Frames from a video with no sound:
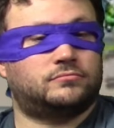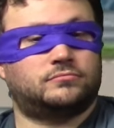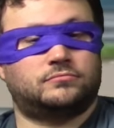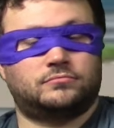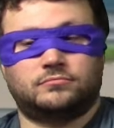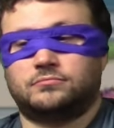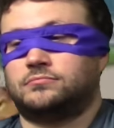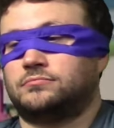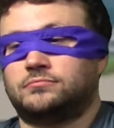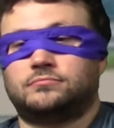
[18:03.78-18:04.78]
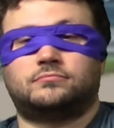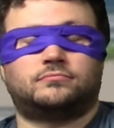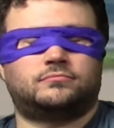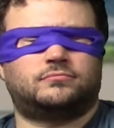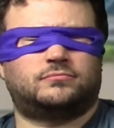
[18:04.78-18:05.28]

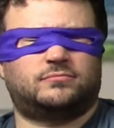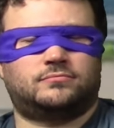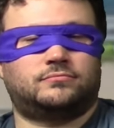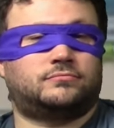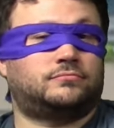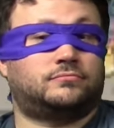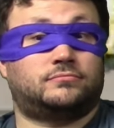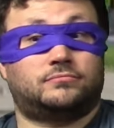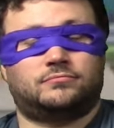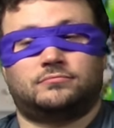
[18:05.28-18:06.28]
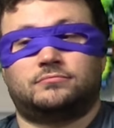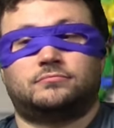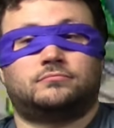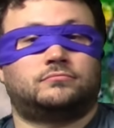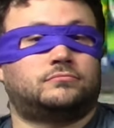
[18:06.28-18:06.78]

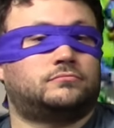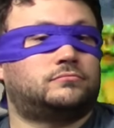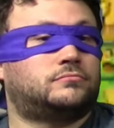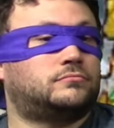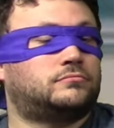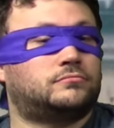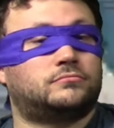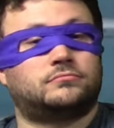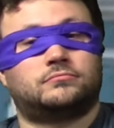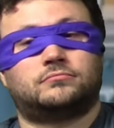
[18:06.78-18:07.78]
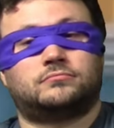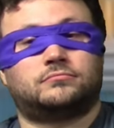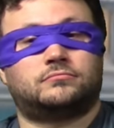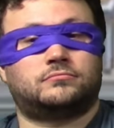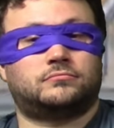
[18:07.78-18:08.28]

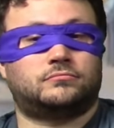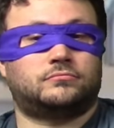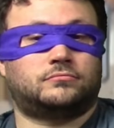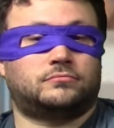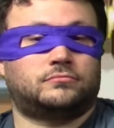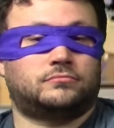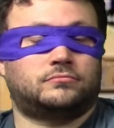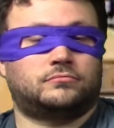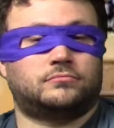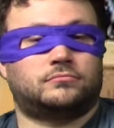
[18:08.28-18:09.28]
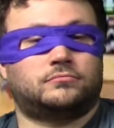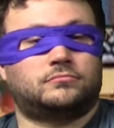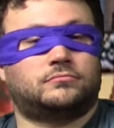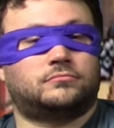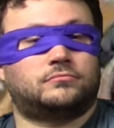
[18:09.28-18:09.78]

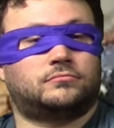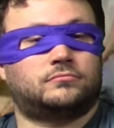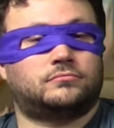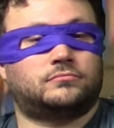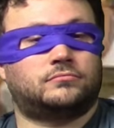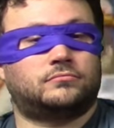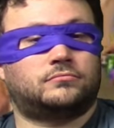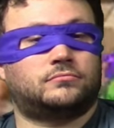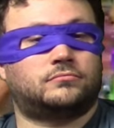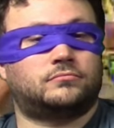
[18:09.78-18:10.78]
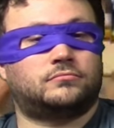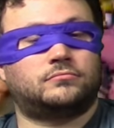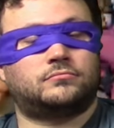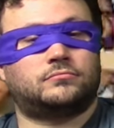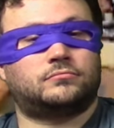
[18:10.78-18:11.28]

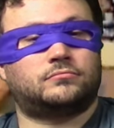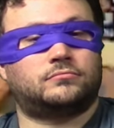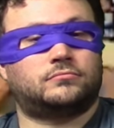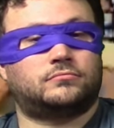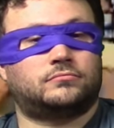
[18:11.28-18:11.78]
No words are spoken by the person on screen.